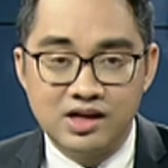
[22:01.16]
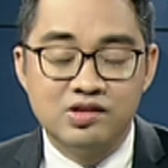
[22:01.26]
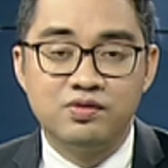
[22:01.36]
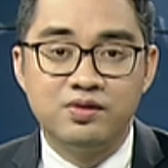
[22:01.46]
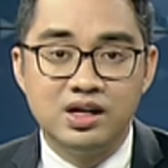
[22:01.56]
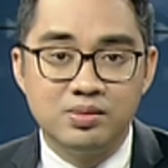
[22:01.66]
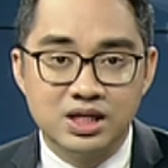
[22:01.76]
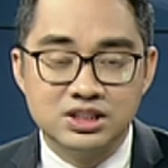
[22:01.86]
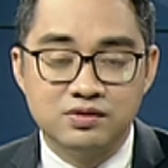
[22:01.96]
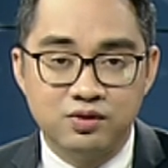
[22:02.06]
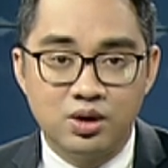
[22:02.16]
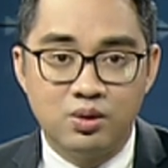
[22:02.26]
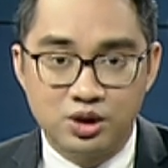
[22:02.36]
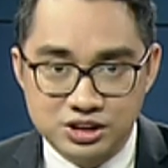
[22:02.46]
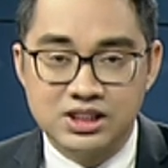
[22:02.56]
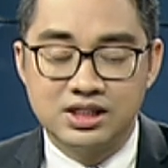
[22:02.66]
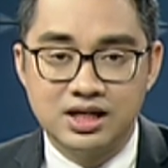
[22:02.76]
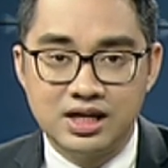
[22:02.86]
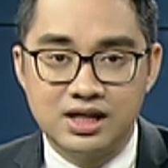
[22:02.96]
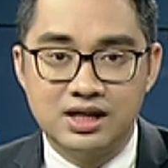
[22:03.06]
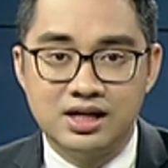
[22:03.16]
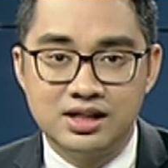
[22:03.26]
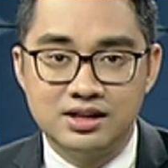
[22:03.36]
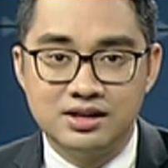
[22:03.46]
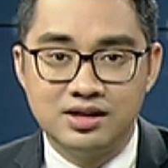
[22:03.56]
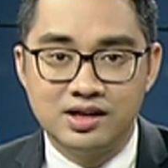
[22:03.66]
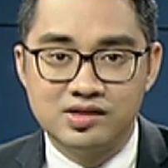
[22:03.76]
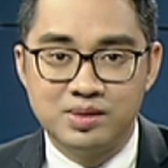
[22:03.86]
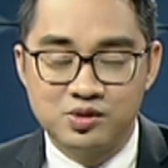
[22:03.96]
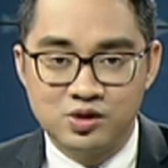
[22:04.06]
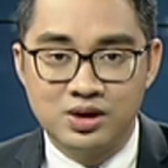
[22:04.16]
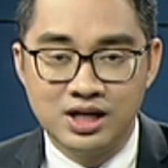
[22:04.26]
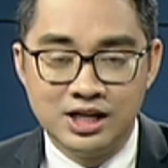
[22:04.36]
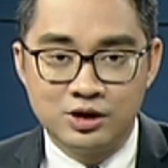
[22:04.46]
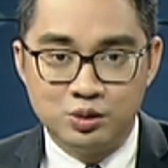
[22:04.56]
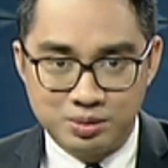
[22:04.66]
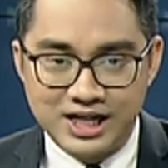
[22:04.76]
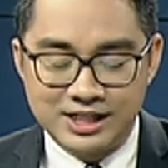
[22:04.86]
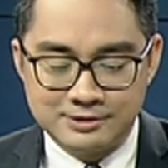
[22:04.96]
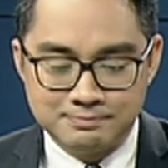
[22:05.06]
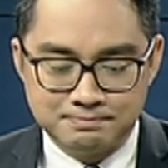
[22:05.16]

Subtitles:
thanks very much for watching, and until next episode, goodbye.